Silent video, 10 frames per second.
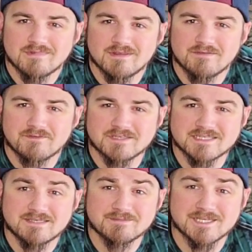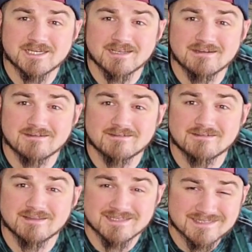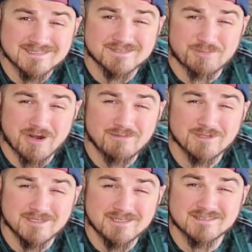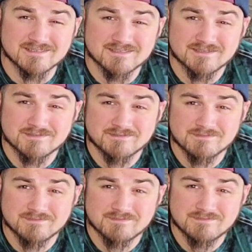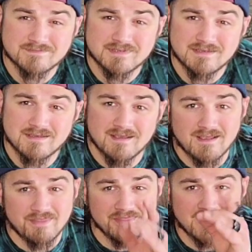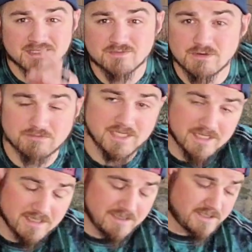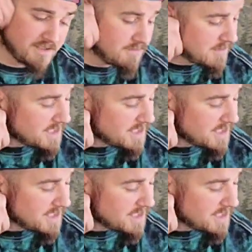If it seems out of character, that's because it probably is. And that's where we get into